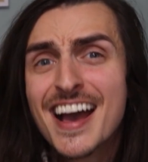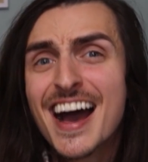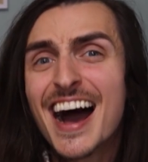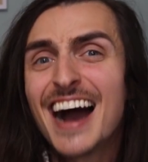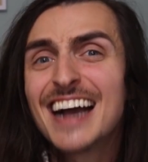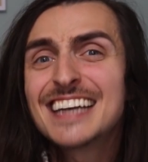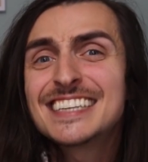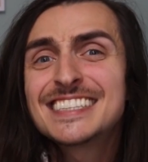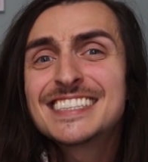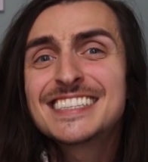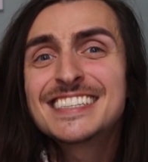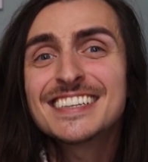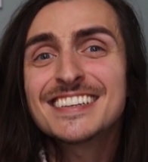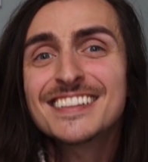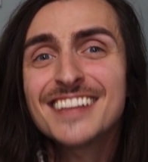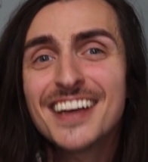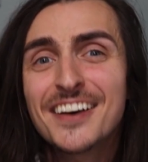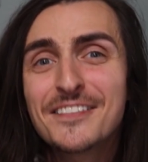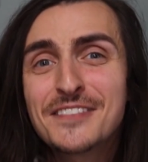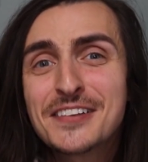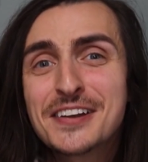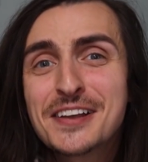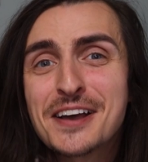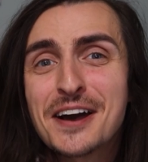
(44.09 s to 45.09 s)
I still
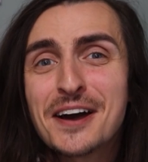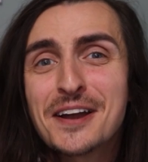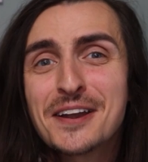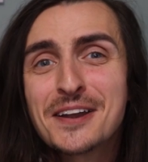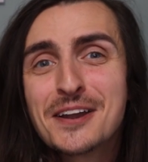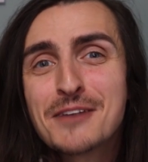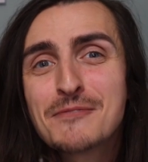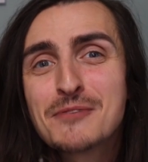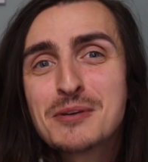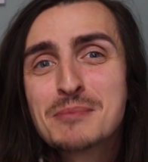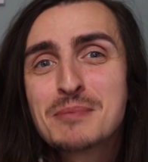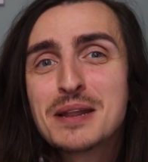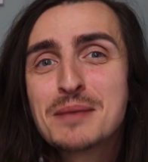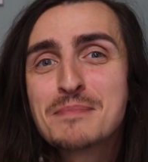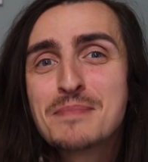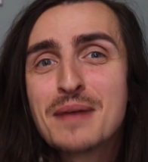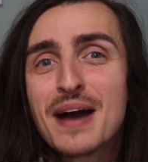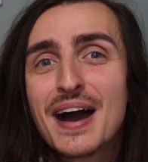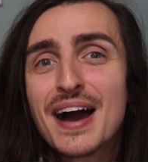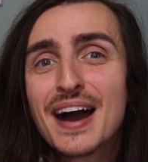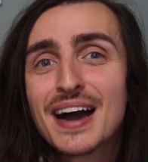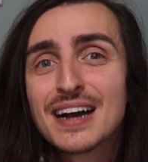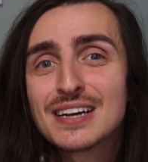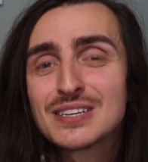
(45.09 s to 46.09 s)
haven't gotten everybody
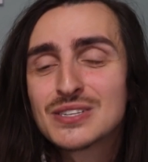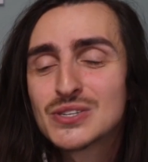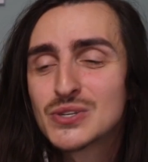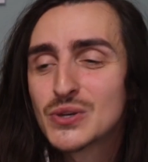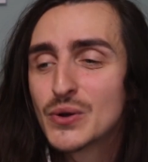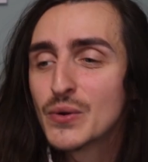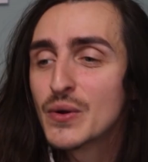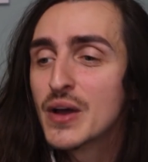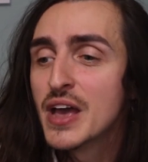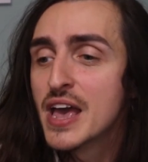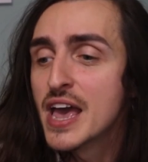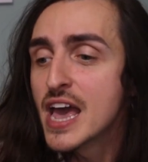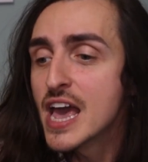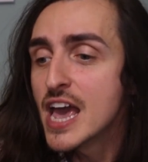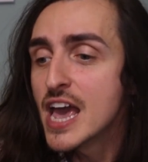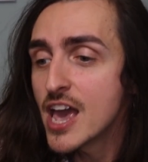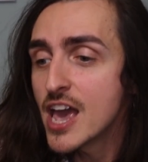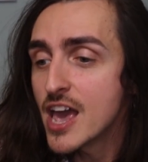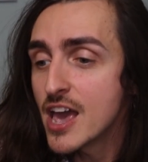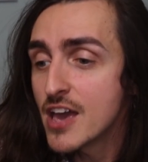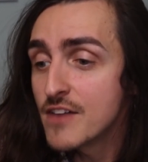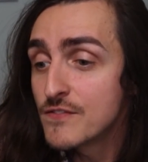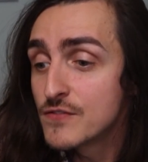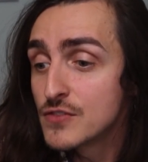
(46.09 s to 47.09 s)
back, so
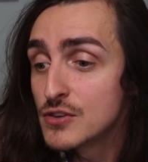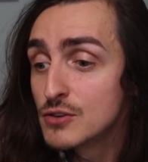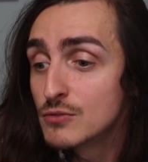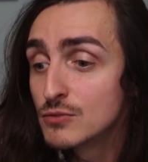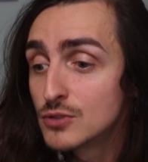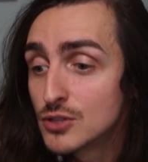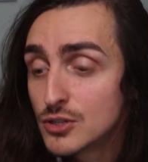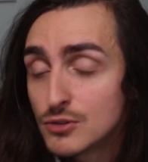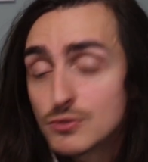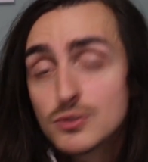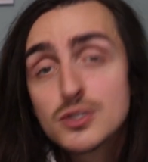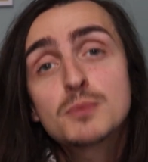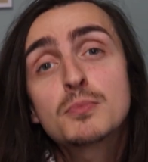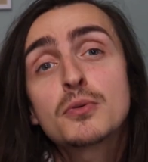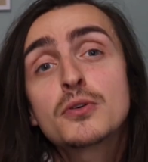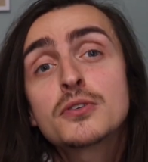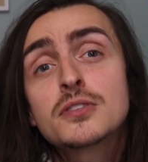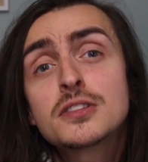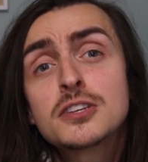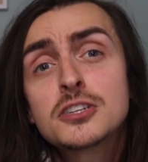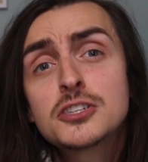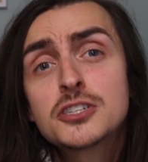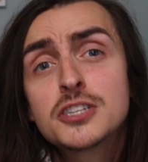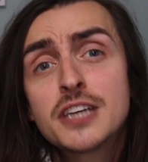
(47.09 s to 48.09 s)
if you do
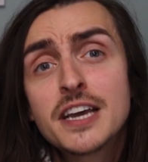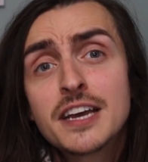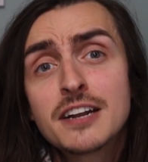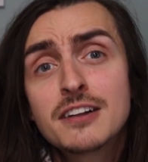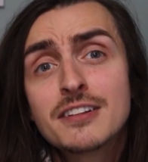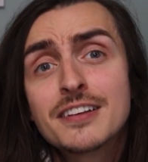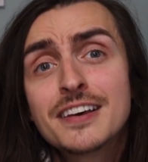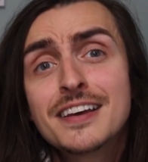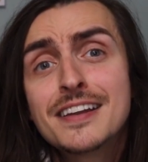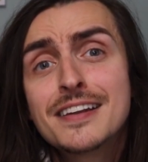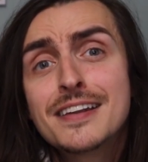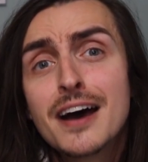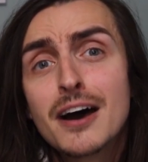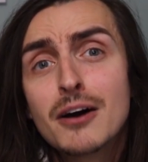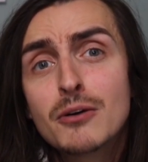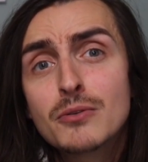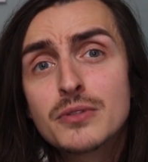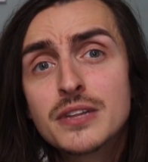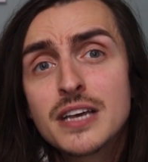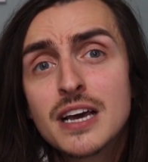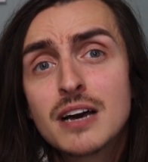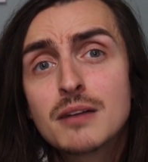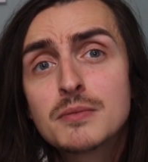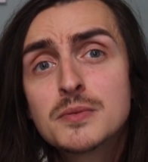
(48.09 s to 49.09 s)
support this channel, it not
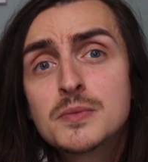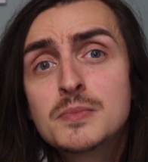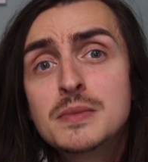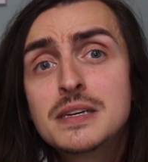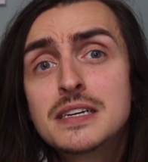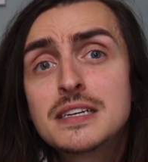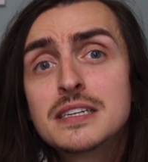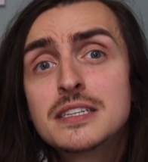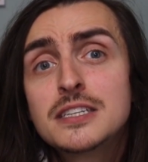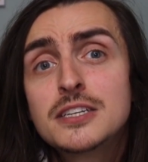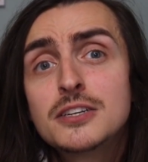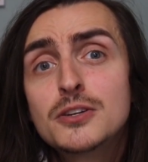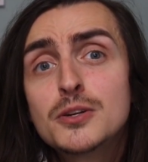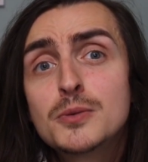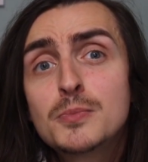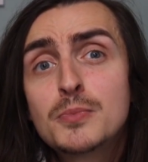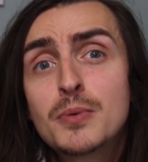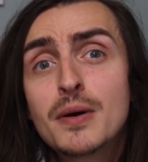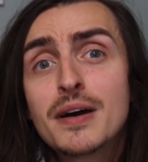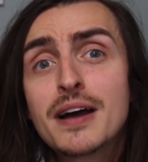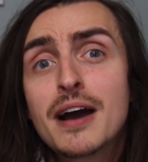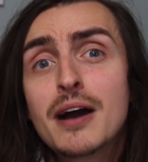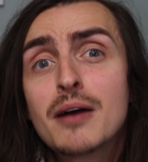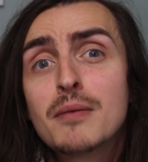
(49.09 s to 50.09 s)
only helps me continue to
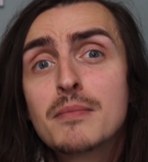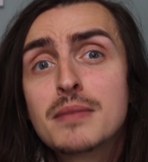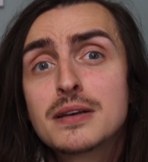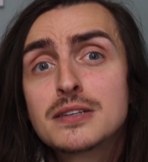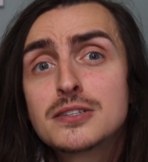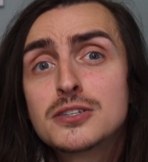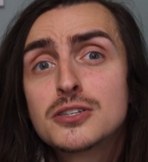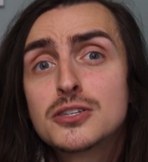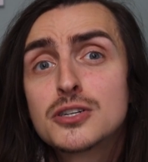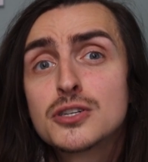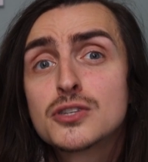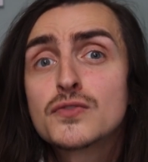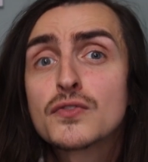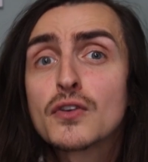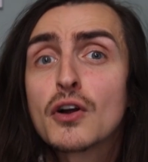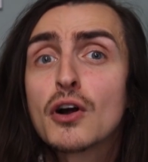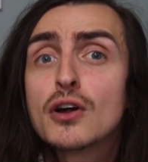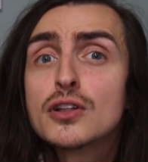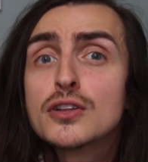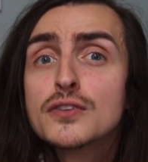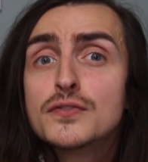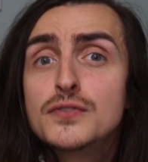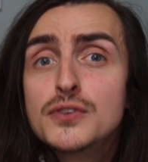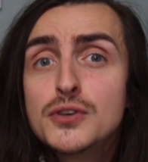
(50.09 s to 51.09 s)
put out messages for
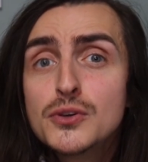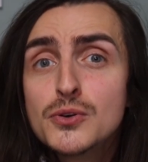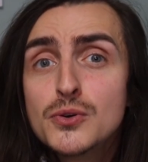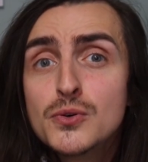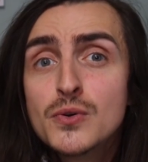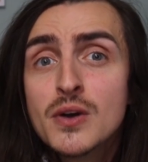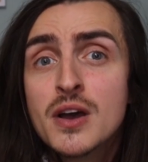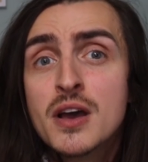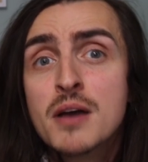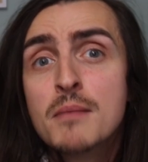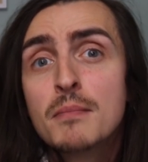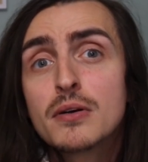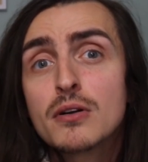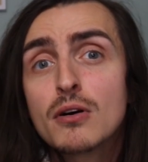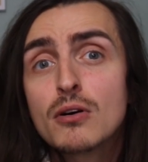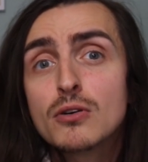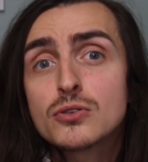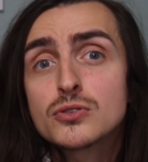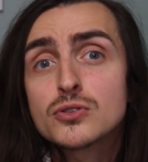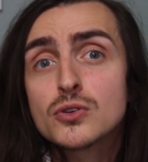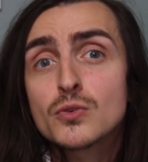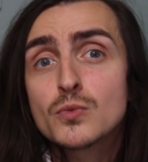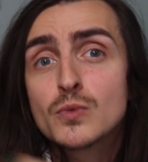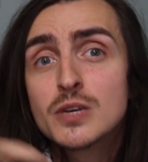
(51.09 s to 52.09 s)
all of you, but
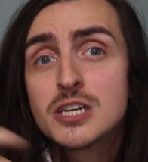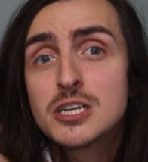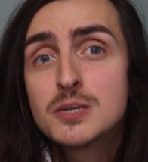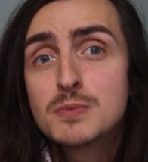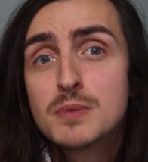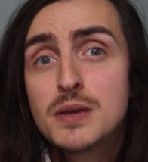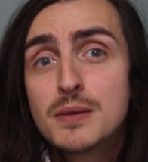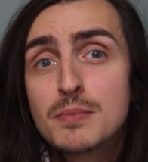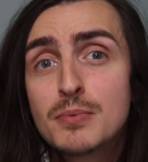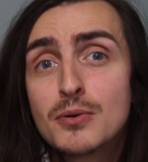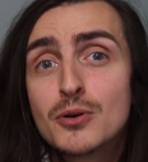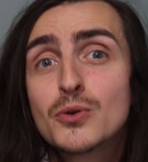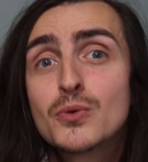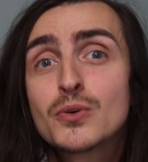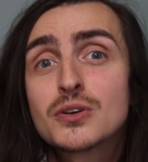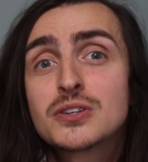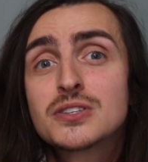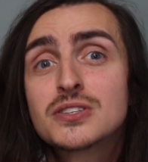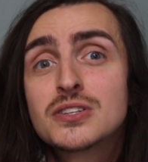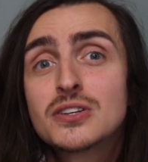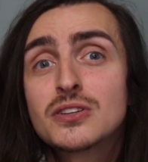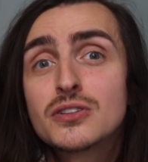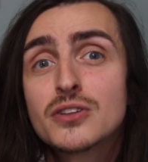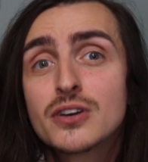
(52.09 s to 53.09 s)
also reach people who are
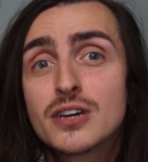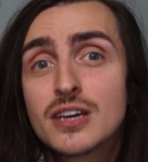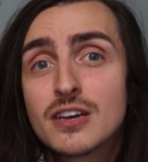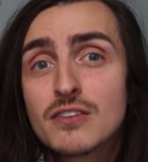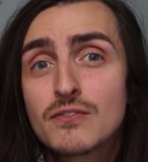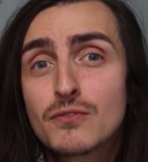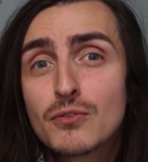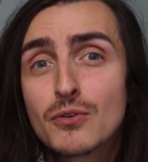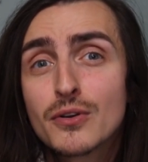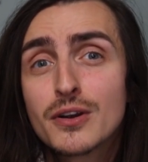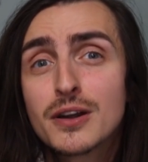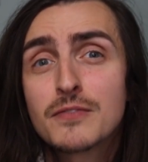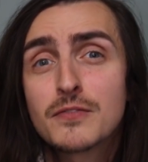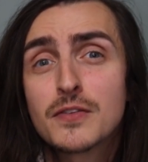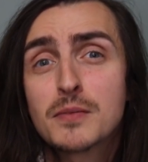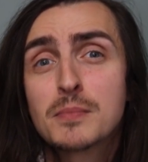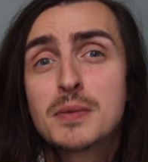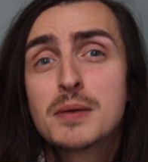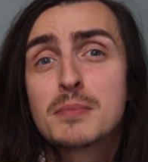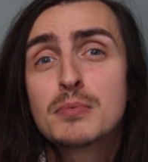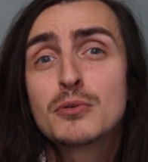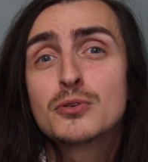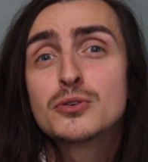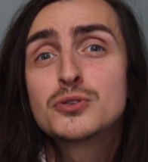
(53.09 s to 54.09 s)
still looking for it, for
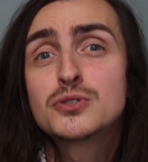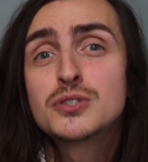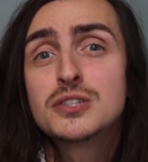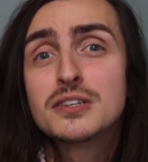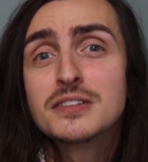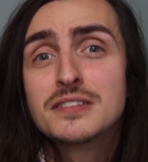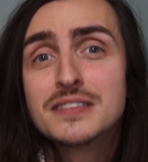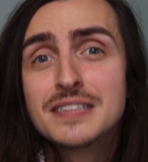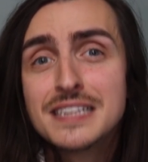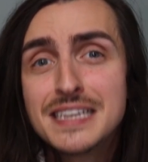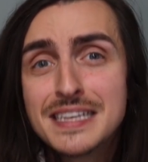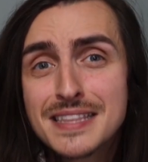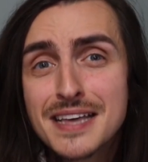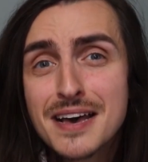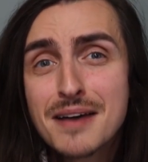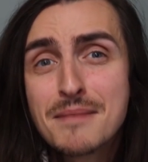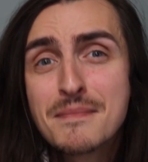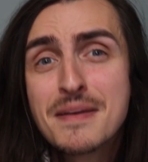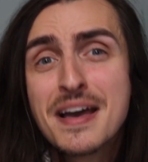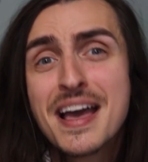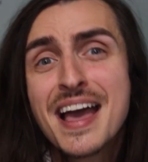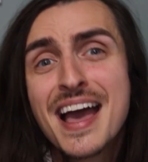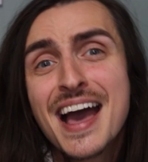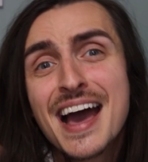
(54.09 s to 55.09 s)
people who still need
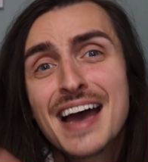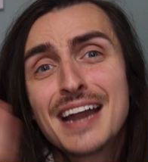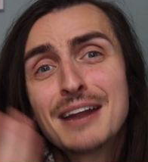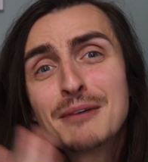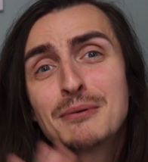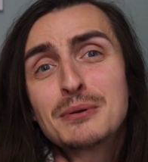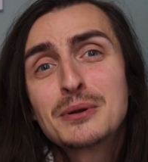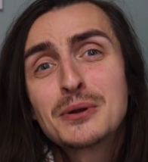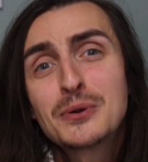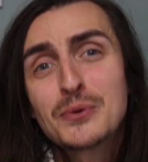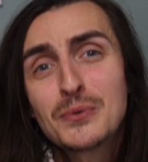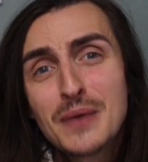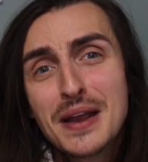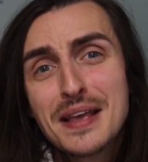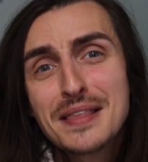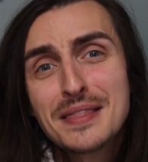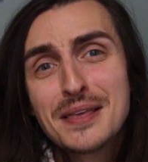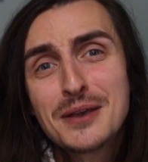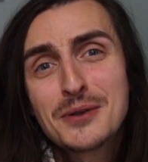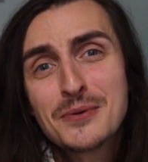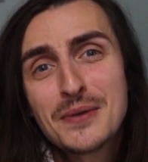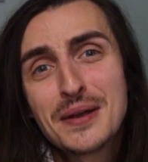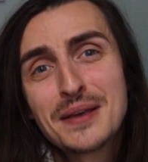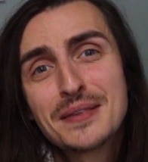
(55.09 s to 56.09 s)
them, and I would
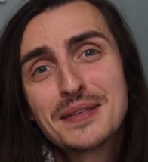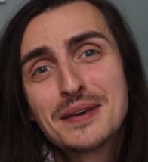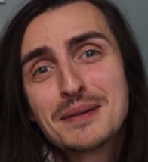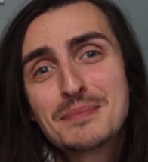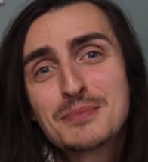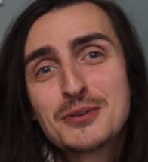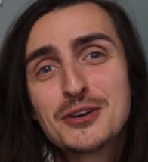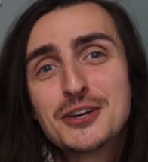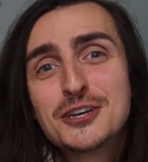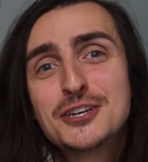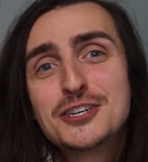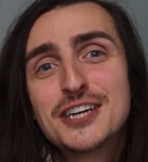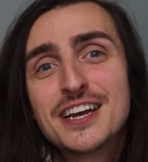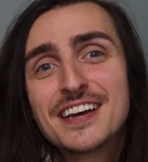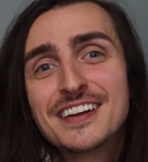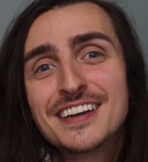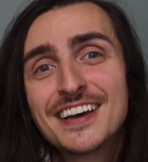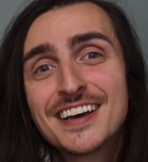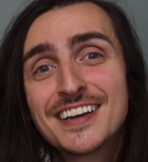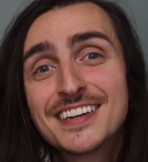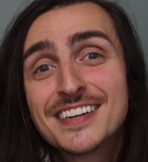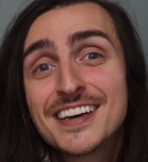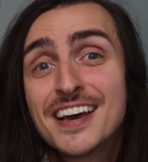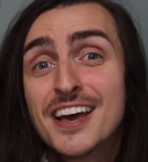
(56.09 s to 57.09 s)
greatly, greatly appreciate
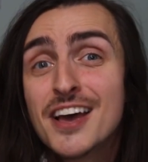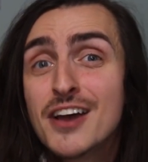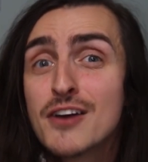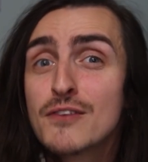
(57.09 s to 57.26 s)
it.